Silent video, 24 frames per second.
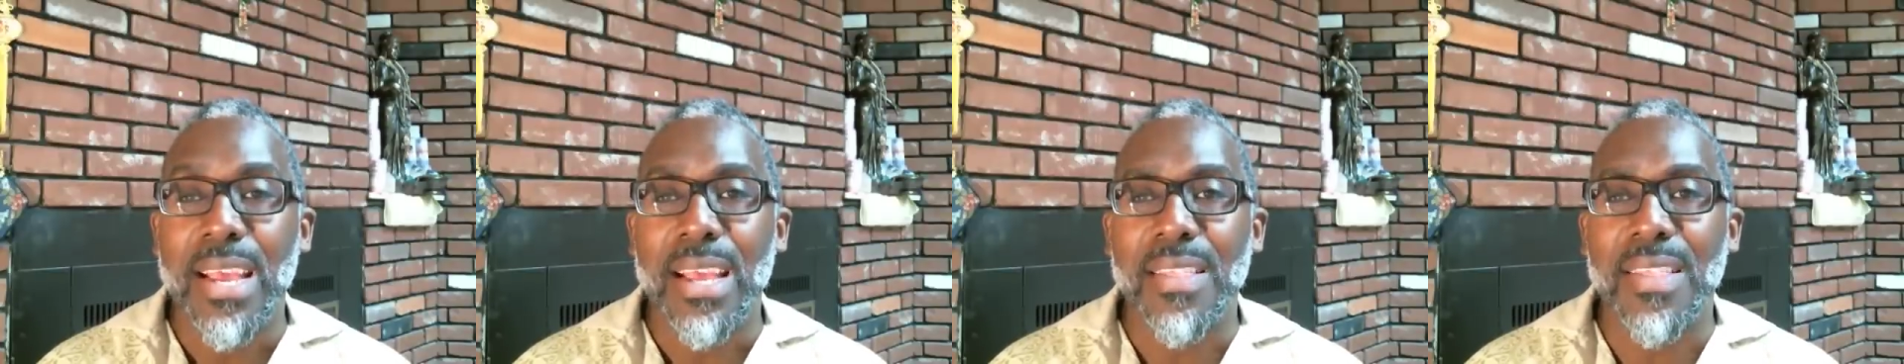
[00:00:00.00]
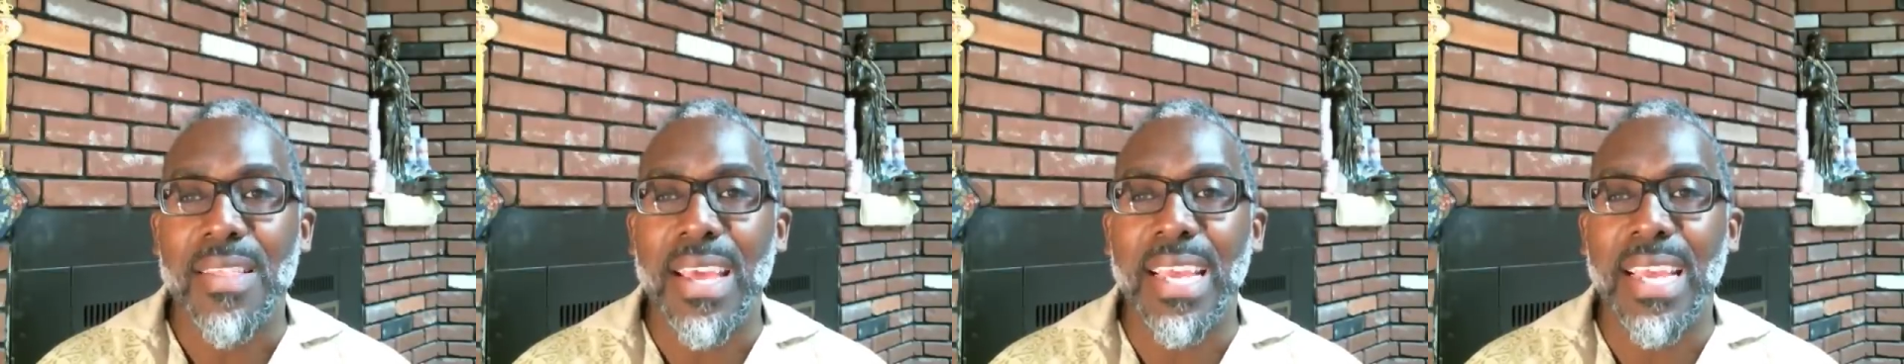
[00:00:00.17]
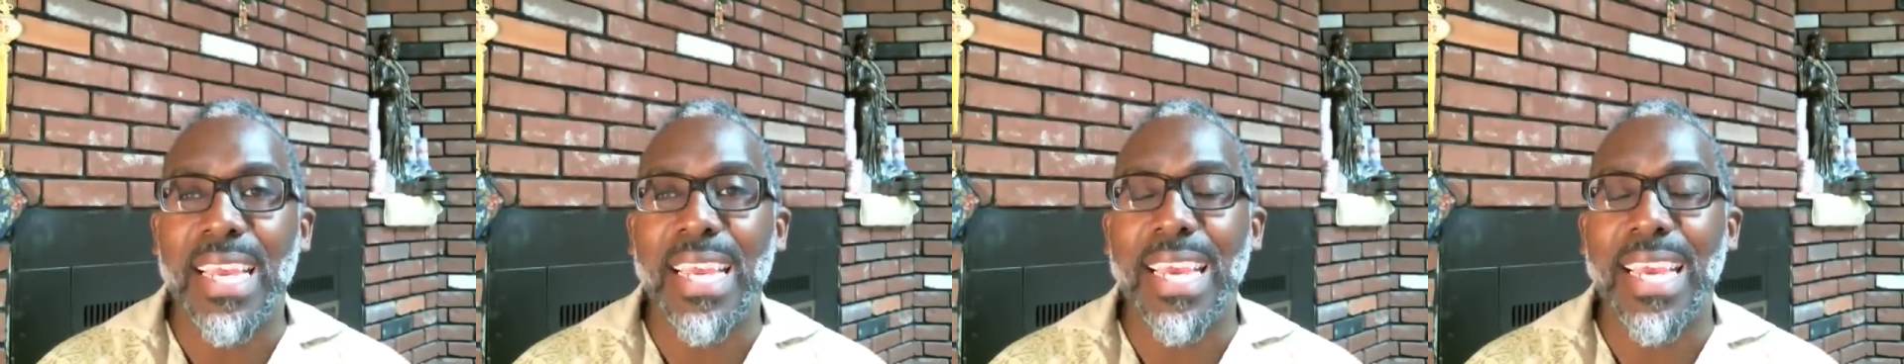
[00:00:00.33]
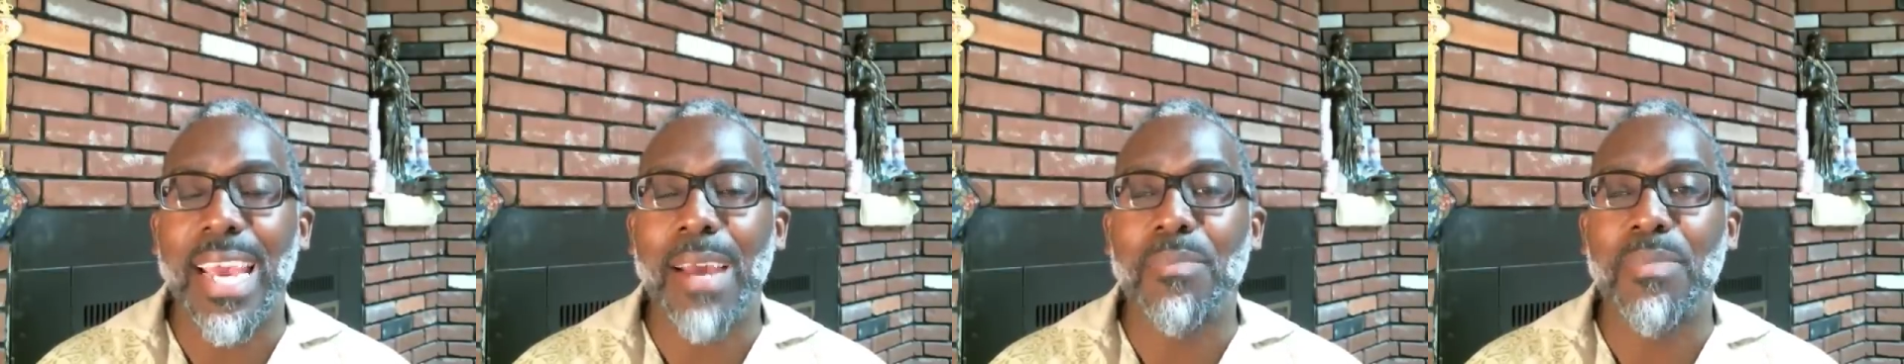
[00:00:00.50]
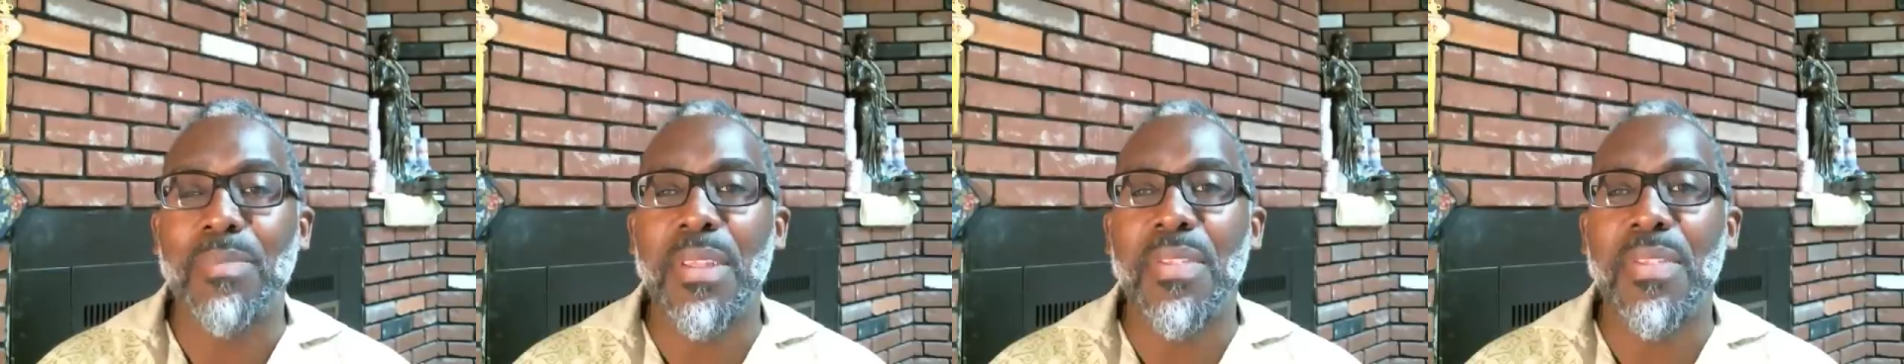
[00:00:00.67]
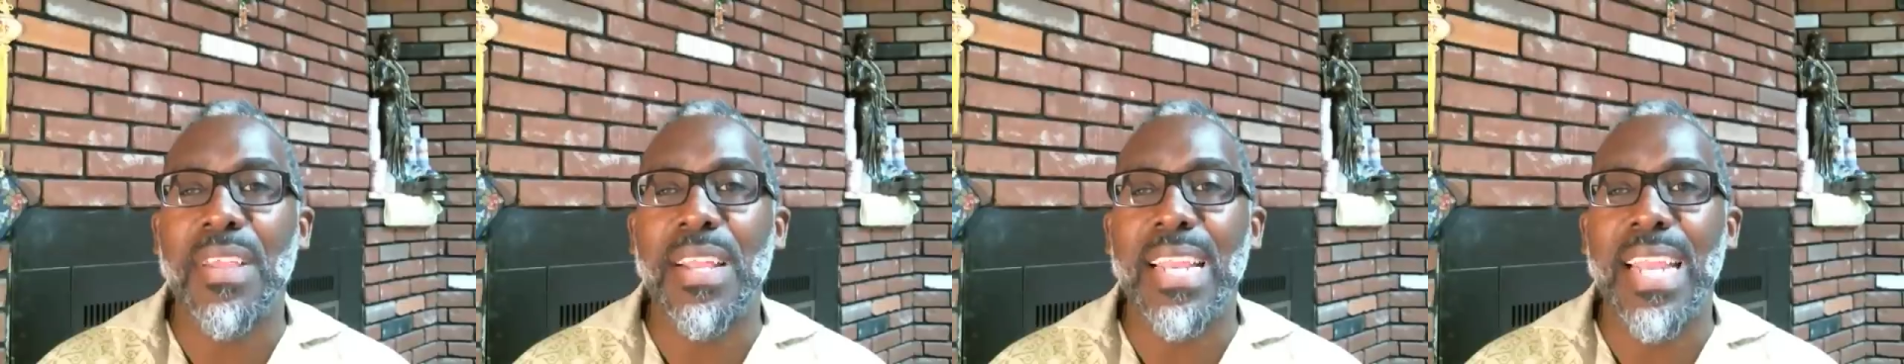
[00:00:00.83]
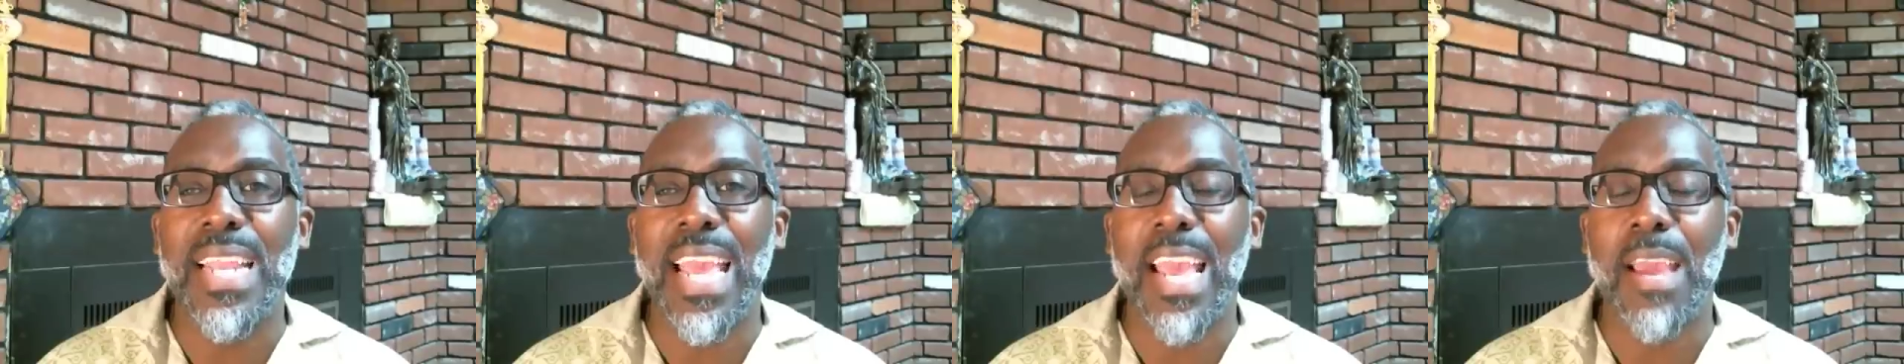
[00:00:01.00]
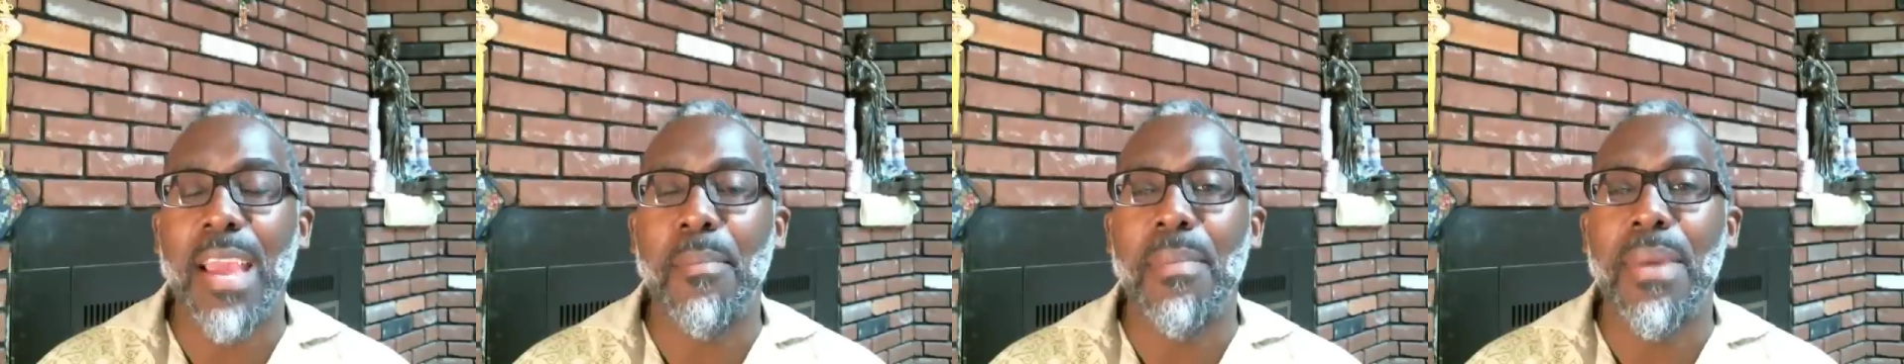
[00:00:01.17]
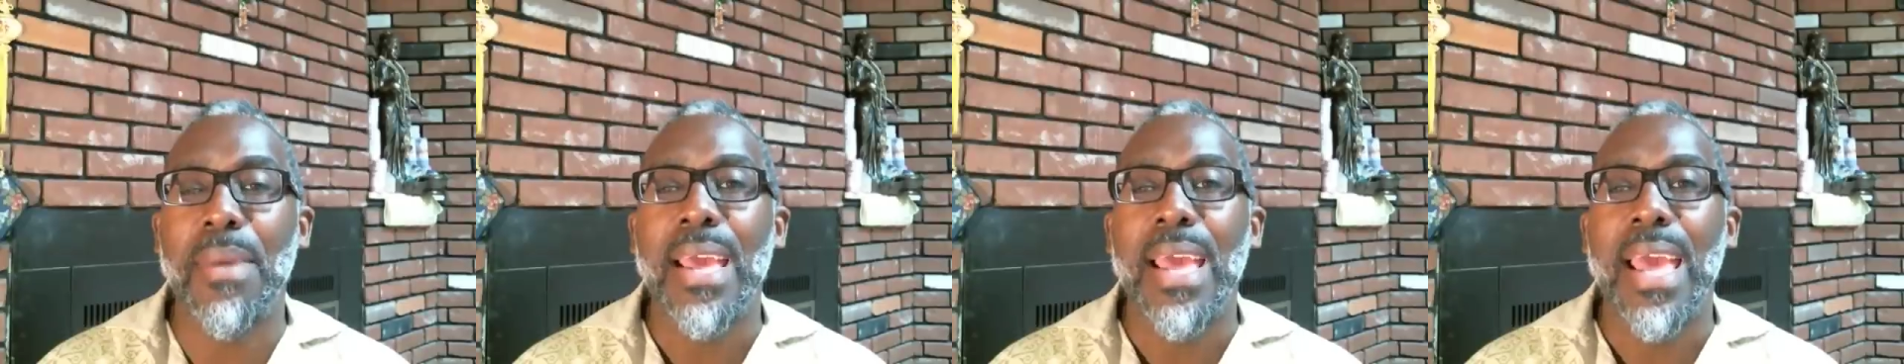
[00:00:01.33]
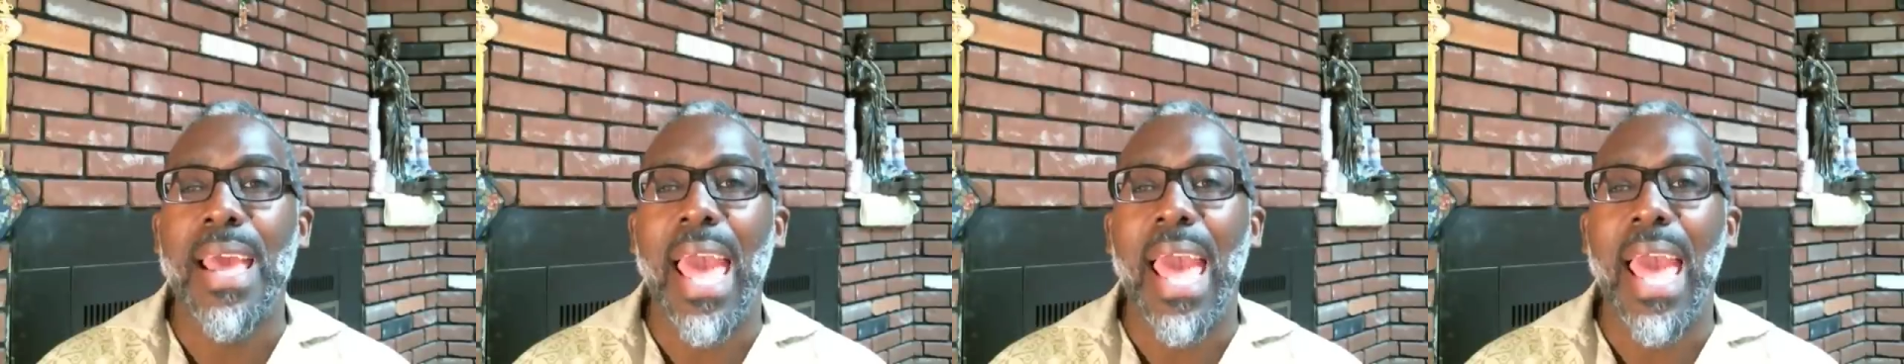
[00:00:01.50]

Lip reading: they kept the name